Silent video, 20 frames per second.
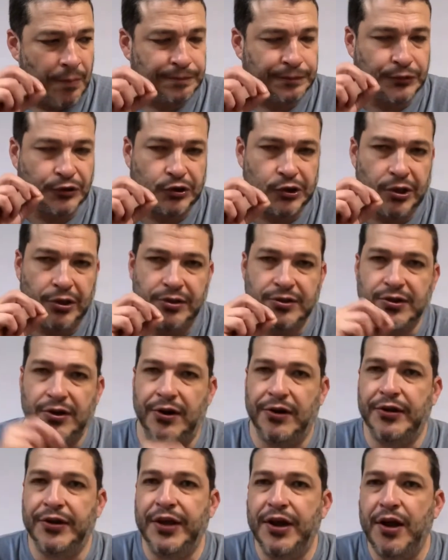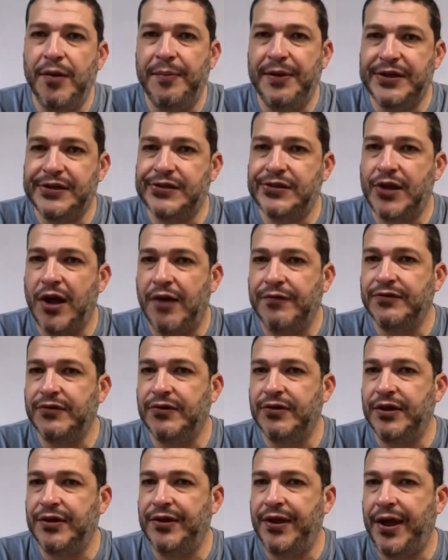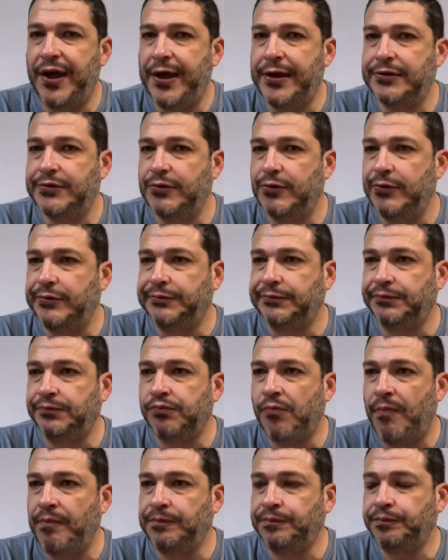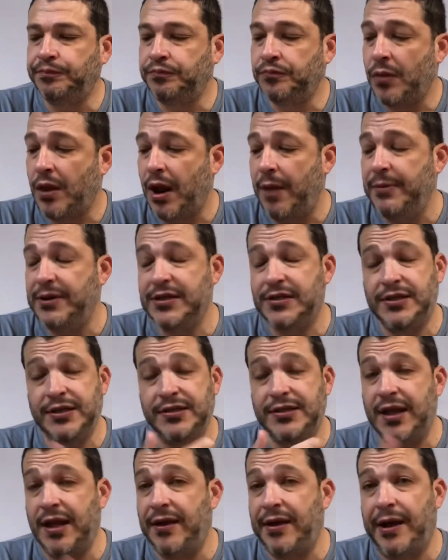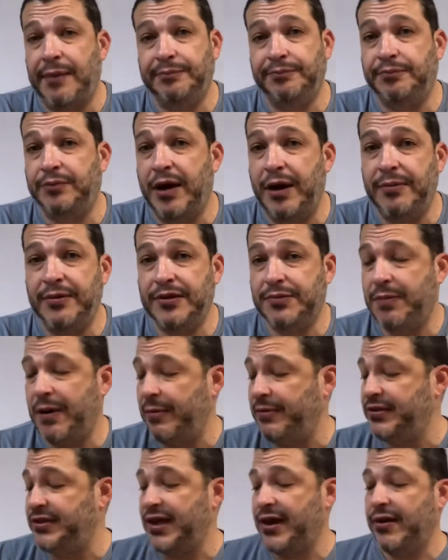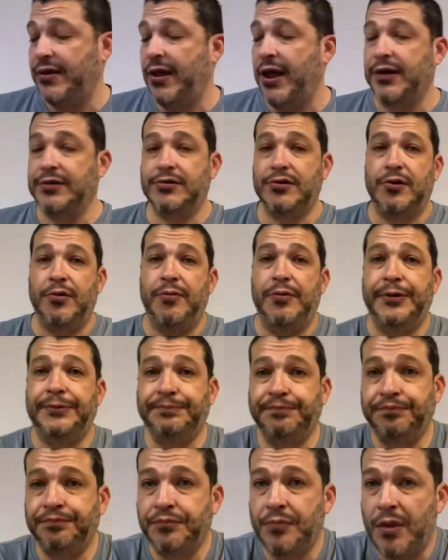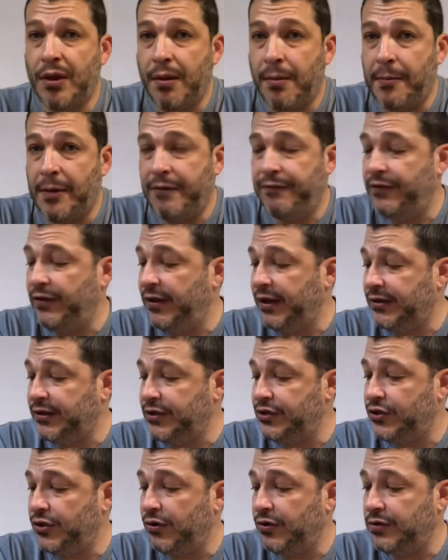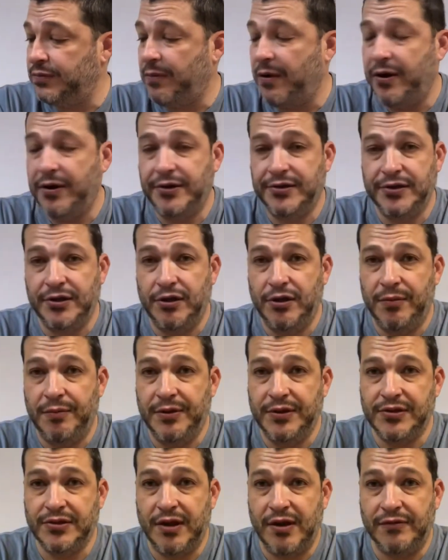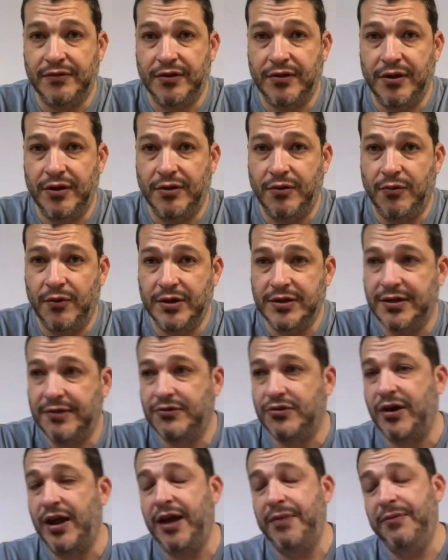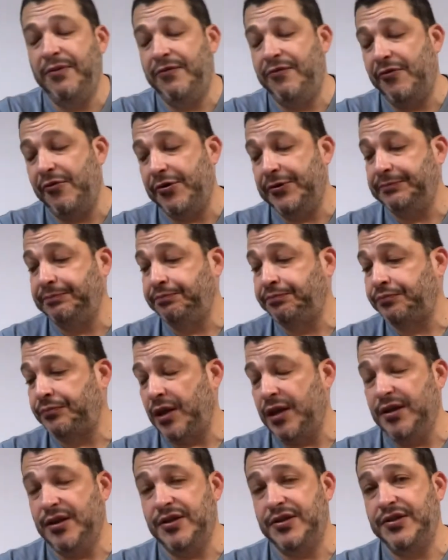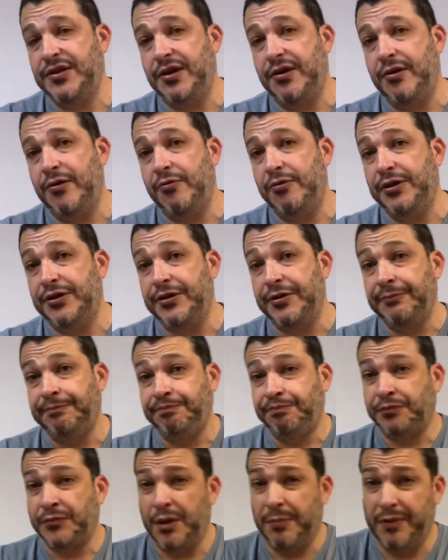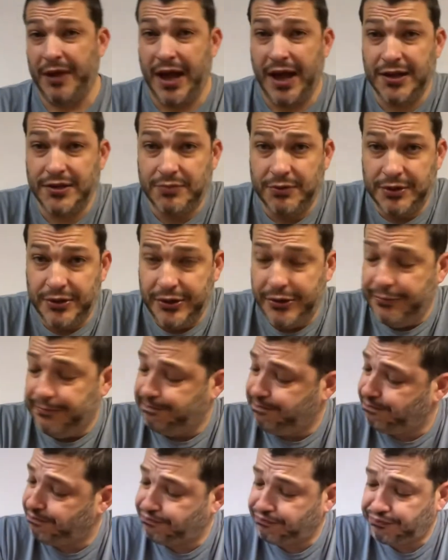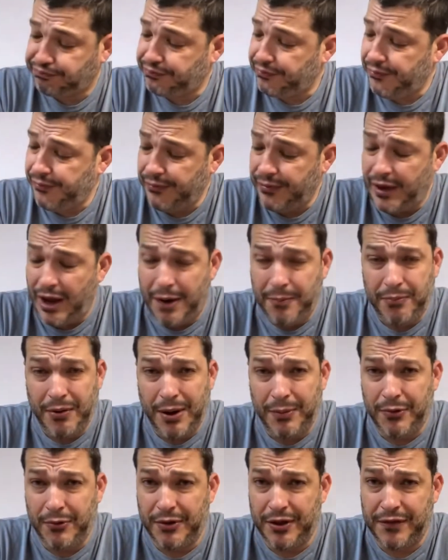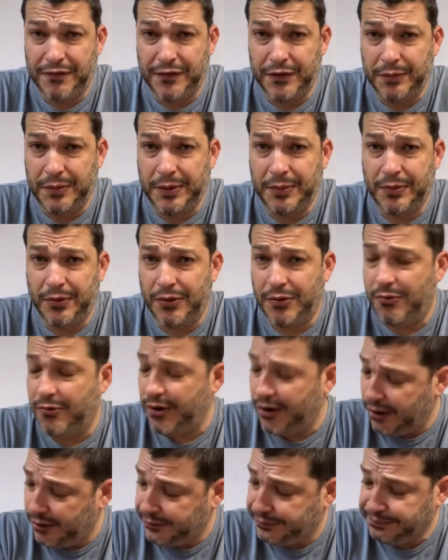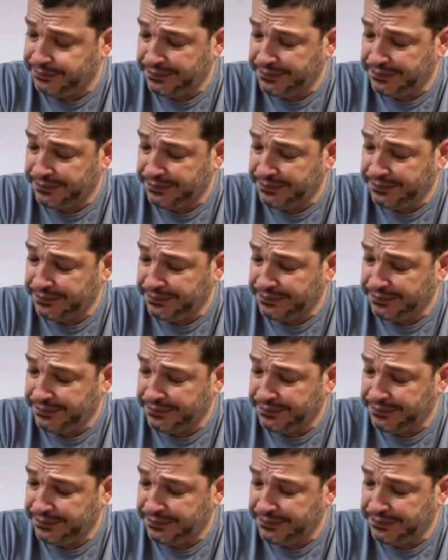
churros are a little bit softer than the actual. I mean, it's just. I'm probably it's probably psychological, but feel like the churros part is a little bit softer than the ones I've tried before in the cereal, which, to be honest with you, I'm probably one of the few people in the world,